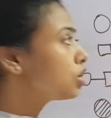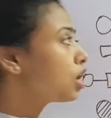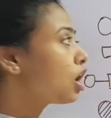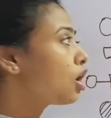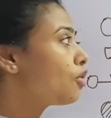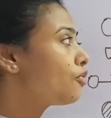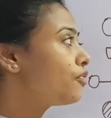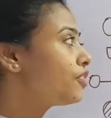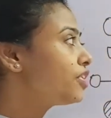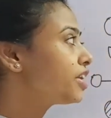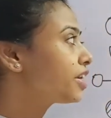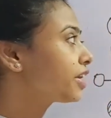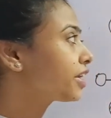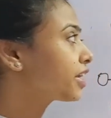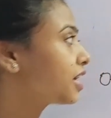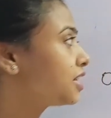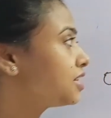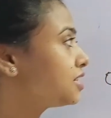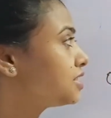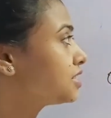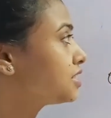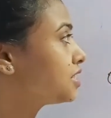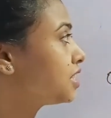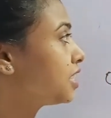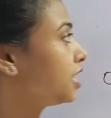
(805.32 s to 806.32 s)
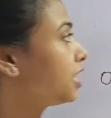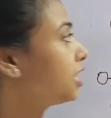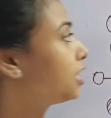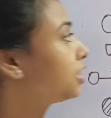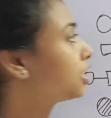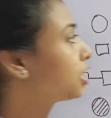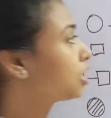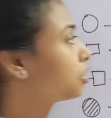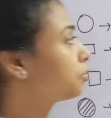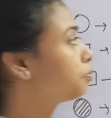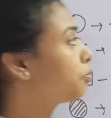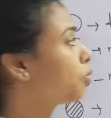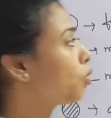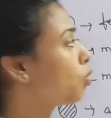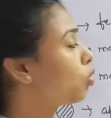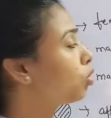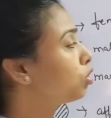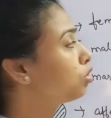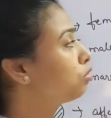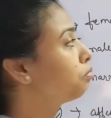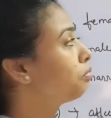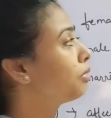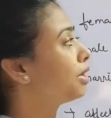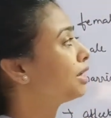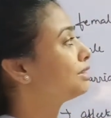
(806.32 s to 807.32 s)
now we can say that
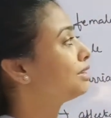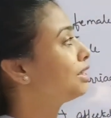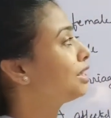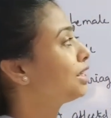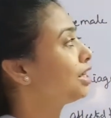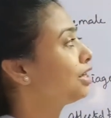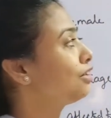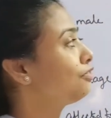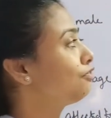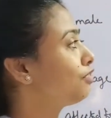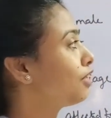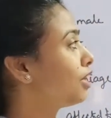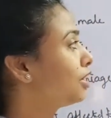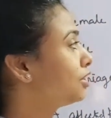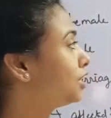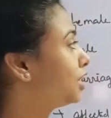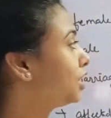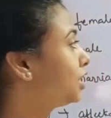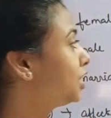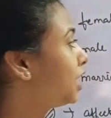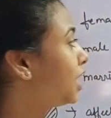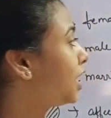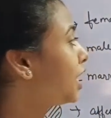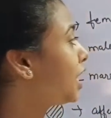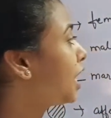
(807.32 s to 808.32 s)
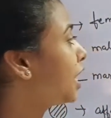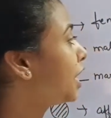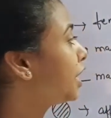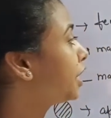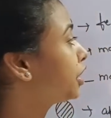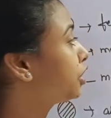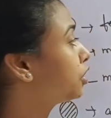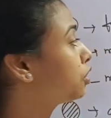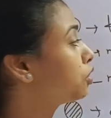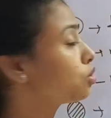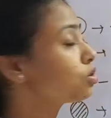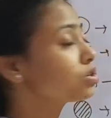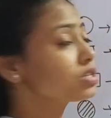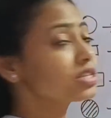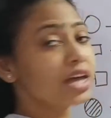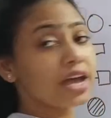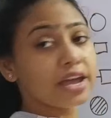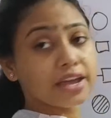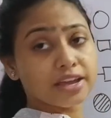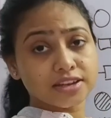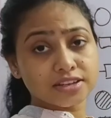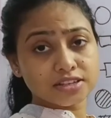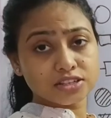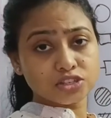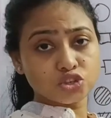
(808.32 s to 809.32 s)
both mother and father, they are
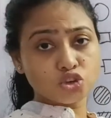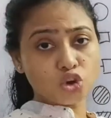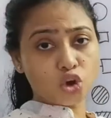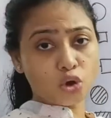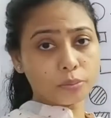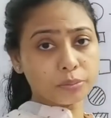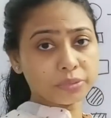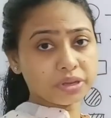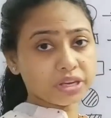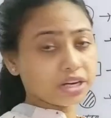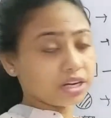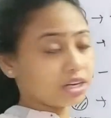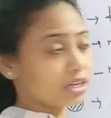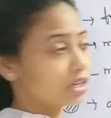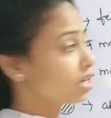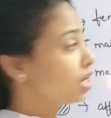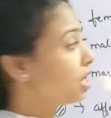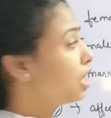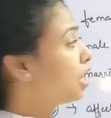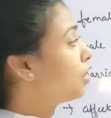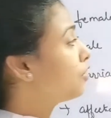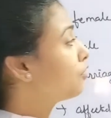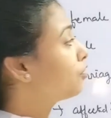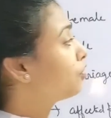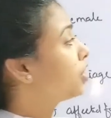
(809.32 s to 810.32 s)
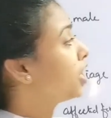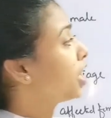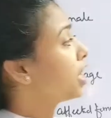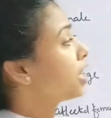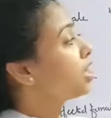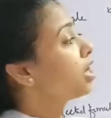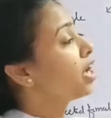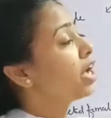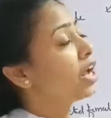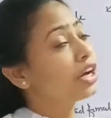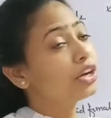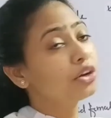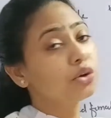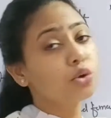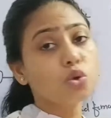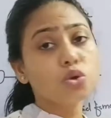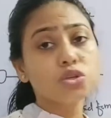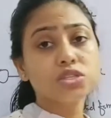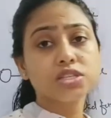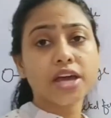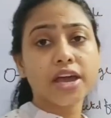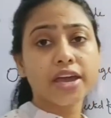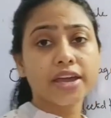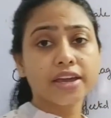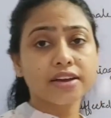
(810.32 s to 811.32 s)
heterozygous dominant. They are
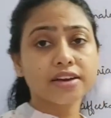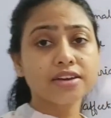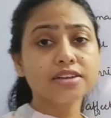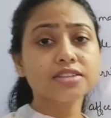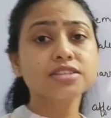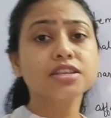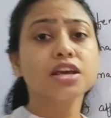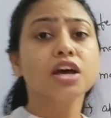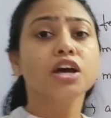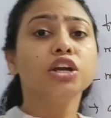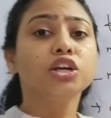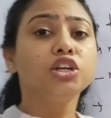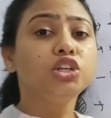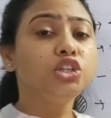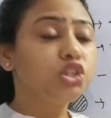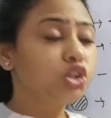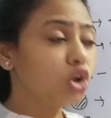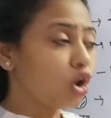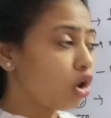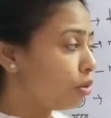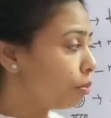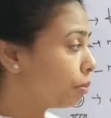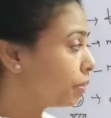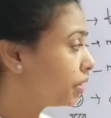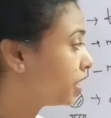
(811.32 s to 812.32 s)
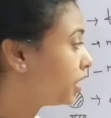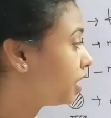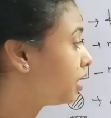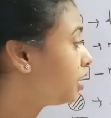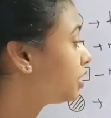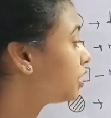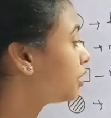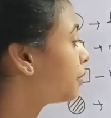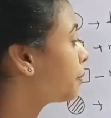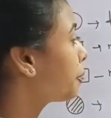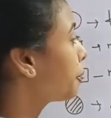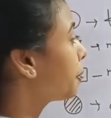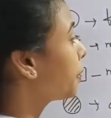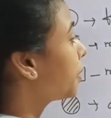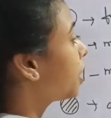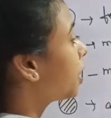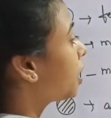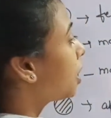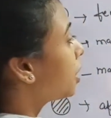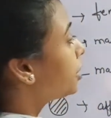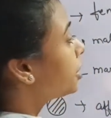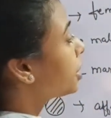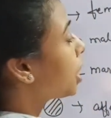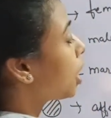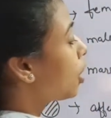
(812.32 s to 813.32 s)
heterozygous dominant.
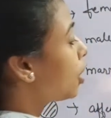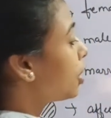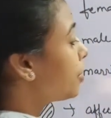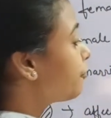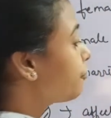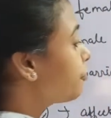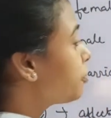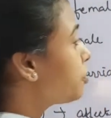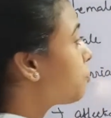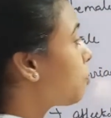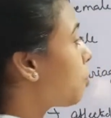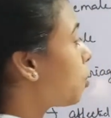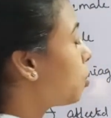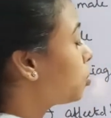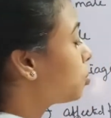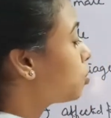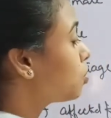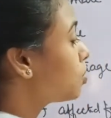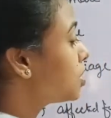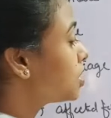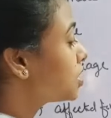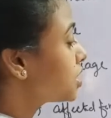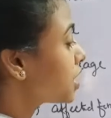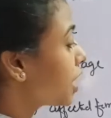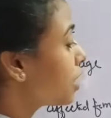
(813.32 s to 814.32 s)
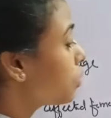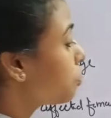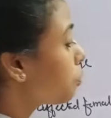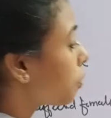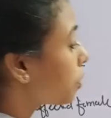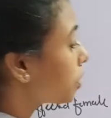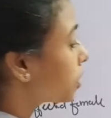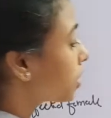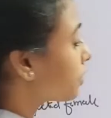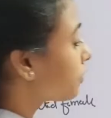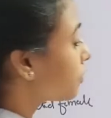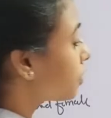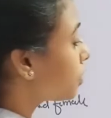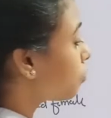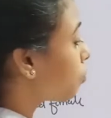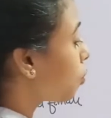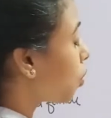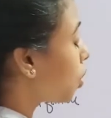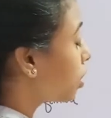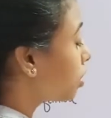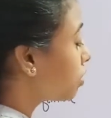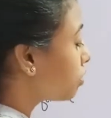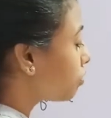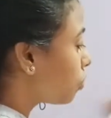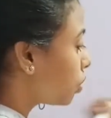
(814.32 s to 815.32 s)
Now if we want to decide what
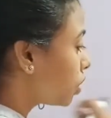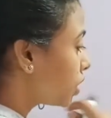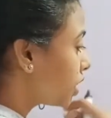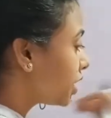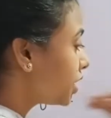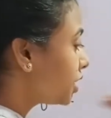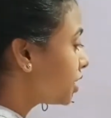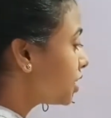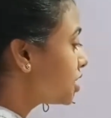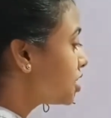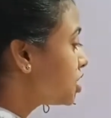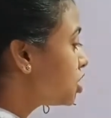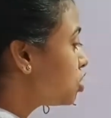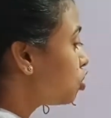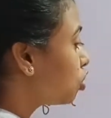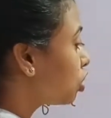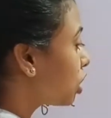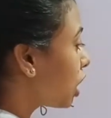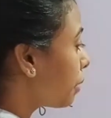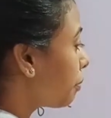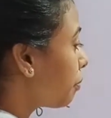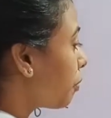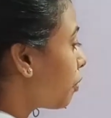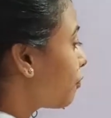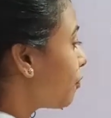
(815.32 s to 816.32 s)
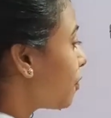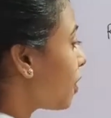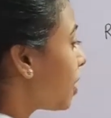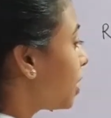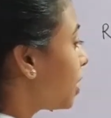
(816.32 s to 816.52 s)
are the genotype of